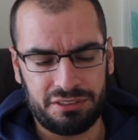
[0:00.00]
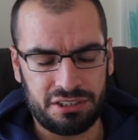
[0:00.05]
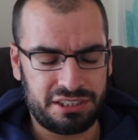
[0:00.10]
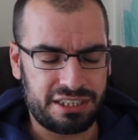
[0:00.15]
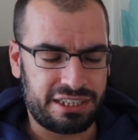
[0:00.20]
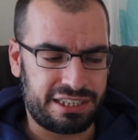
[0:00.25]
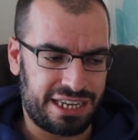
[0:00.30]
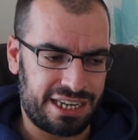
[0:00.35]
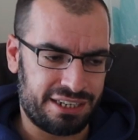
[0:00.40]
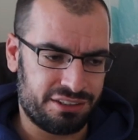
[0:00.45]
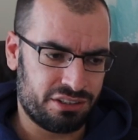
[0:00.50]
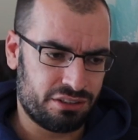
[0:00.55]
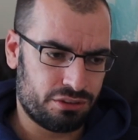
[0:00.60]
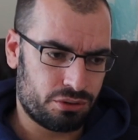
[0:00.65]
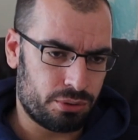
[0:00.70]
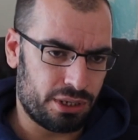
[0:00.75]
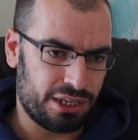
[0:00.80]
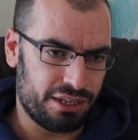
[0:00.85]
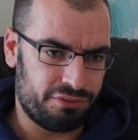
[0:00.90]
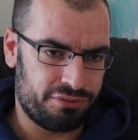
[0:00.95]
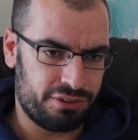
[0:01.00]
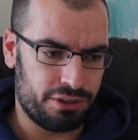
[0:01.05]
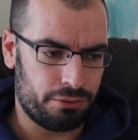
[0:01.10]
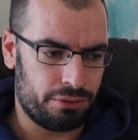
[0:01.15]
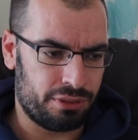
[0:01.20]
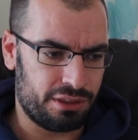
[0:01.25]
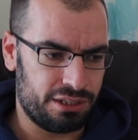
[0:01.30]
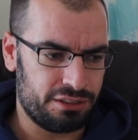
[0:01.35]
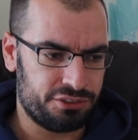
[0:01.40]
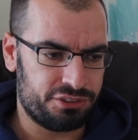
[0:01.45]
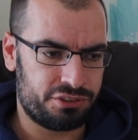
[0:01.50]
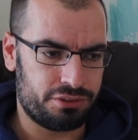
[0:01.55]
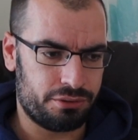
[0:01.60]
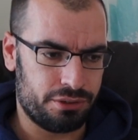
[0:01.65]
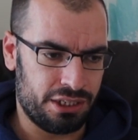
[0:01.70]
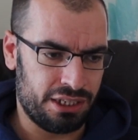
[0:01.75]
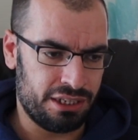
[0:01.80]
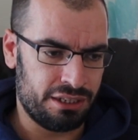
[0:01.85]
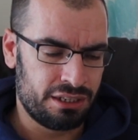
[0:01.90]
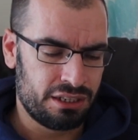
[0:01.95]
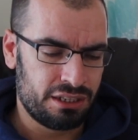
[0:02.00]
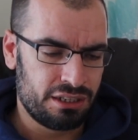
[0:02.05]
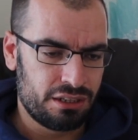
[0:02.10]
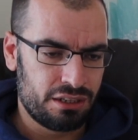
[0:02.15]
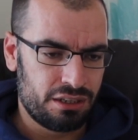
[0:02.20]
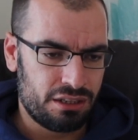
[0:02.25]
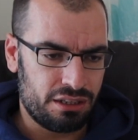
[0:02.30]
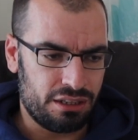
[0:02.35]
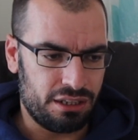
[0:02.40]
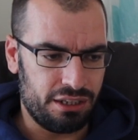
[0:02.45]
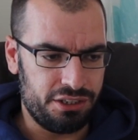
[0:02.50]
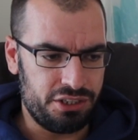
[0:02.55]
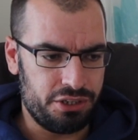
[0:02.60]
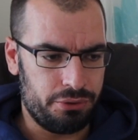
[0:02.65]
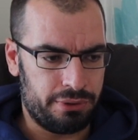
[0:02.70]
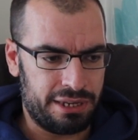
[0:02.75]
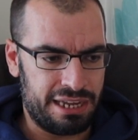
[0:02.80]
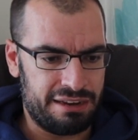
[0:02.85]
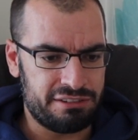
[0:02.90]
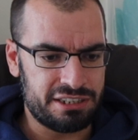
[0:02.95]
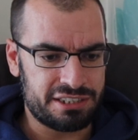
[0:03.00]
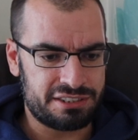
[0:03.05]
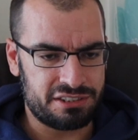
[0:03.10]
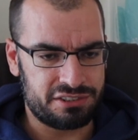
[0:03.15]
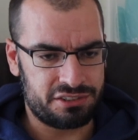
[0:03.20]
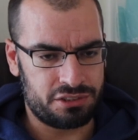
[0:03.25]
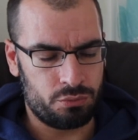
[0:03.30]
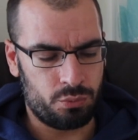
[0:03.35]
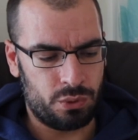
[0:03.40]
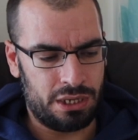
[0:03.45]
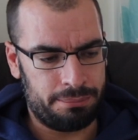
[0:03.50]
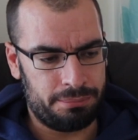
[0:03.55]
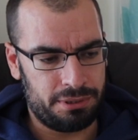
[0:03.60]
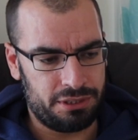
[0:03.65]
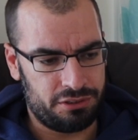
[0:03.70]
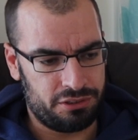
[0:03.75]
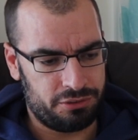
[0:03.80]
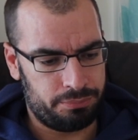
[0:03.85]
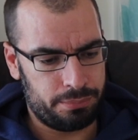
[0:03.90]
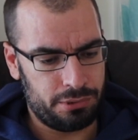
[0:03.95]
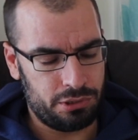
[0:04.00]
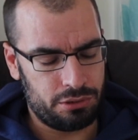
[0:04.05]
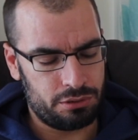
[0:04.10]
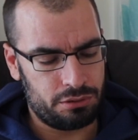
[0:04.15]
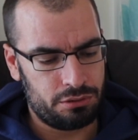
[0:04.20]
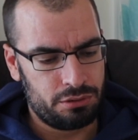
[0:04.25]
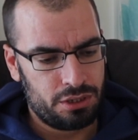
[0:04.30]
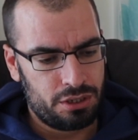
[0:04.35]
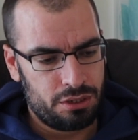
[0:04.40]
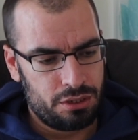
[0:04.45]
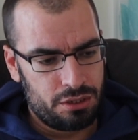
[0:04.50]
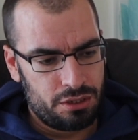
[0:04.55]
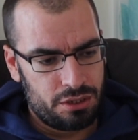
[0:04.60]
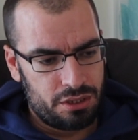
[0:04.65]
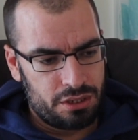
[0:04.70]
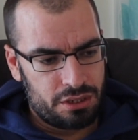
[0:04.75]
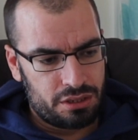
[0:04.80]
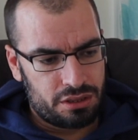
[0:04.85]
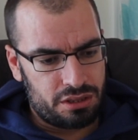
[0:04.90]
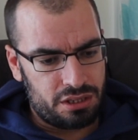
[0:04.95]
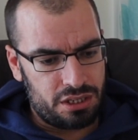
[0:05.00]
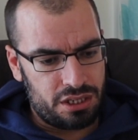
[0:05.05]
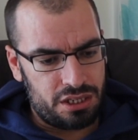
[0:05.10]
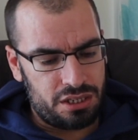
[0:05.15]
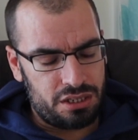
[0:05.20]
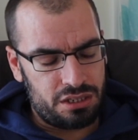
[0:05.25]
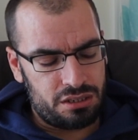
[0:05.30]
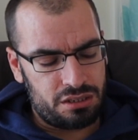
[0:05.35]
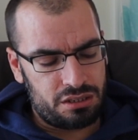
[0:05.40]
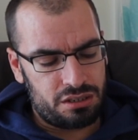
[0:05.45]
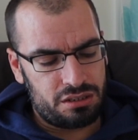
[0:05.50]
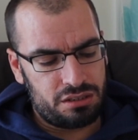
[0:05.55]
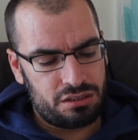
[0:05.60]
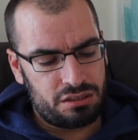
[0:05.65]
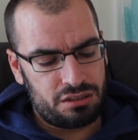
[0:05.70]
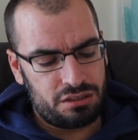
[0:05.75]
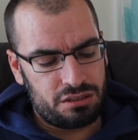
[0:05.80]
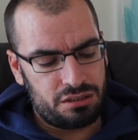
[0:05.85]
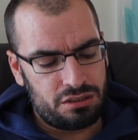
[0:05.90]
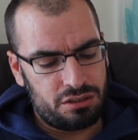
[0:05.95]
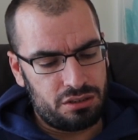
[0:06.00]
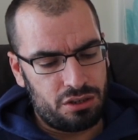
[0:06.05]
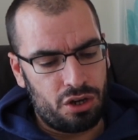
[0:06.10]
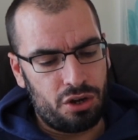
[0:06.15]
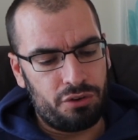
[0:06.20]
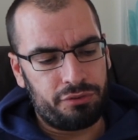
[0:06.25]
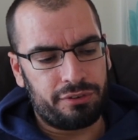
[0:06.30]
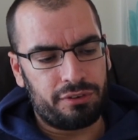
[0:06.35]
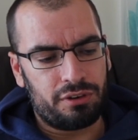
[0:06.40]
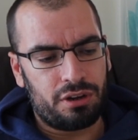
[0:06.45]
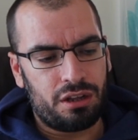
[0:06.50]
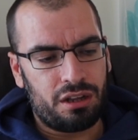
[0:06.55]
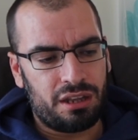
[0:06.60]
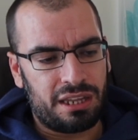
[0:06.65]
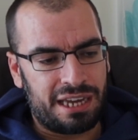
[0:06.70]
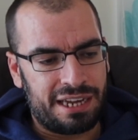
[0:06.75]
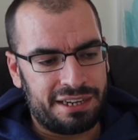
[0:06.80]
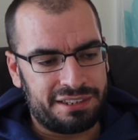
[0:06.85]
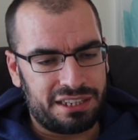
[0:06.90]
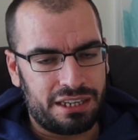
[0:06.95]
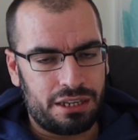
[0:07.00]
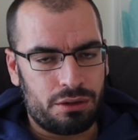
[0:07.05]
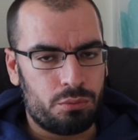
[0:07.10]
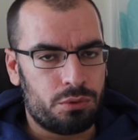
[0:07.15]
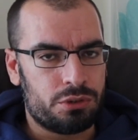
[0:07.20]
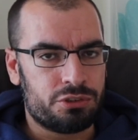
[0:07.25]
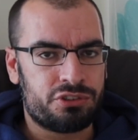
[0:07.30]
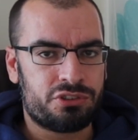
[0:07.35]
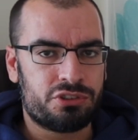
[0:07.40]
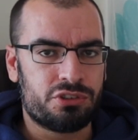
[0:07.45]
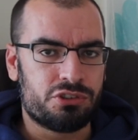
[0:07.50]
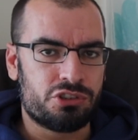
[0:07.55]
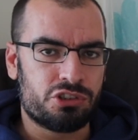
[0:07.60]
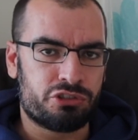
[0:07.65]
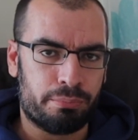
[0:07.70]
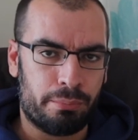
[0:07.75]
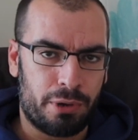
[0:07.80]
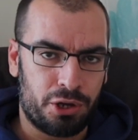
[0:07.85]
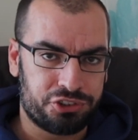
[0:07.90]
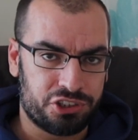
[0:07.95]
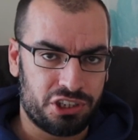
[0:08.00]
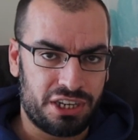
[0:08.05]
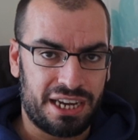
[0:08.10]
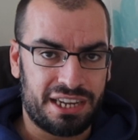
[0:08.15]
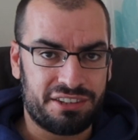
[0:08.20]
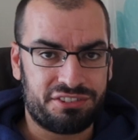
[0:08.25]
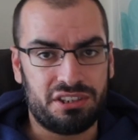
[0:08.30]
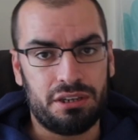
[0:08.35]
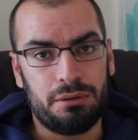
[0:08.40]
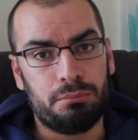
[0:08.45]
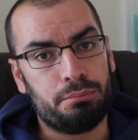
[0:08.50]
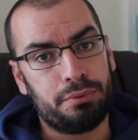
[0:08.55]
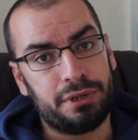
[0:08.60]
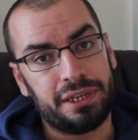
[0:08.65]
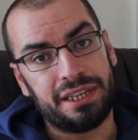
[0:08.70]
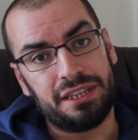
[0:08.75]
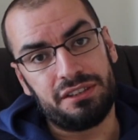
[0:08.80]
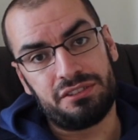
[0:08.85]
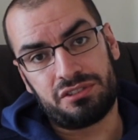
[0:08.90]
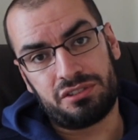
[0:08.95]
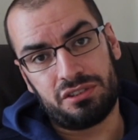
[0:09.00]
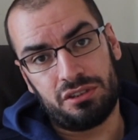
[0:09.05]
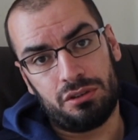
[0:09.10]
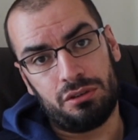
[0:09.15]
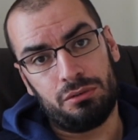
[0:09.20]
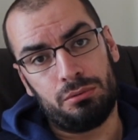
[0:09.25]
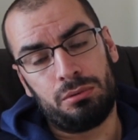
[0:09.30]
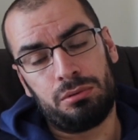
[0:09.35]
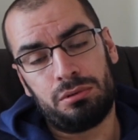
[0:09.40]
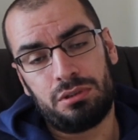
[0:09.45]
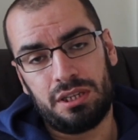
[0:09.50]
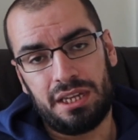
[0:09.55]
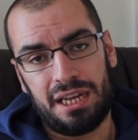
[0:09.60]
They did add quite a few things to it, like new characters and weapons, but the overall idea was to just modernise it and bring it to